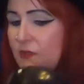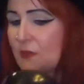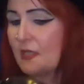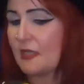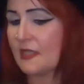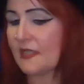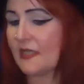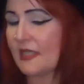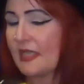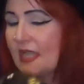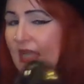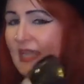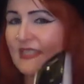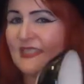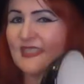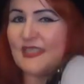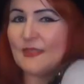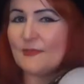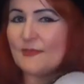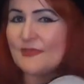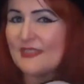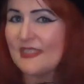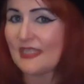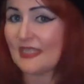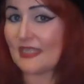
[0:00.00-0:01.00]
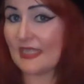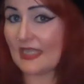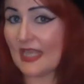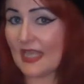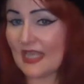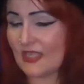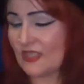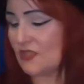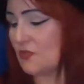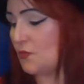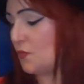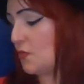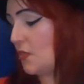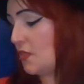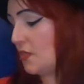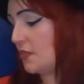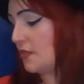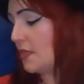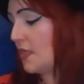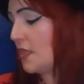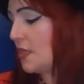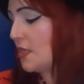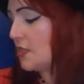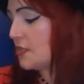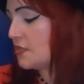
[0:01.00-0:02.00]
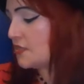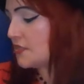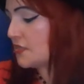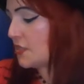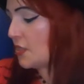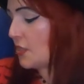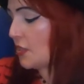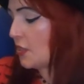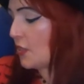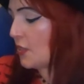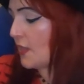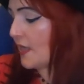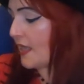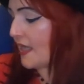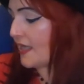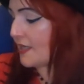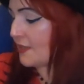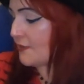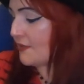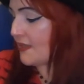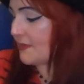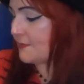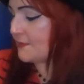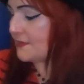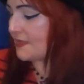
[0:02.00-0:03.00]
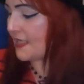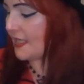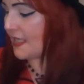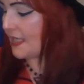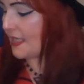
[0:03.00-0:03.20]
as well, guys, and it was the last one, so I grabbed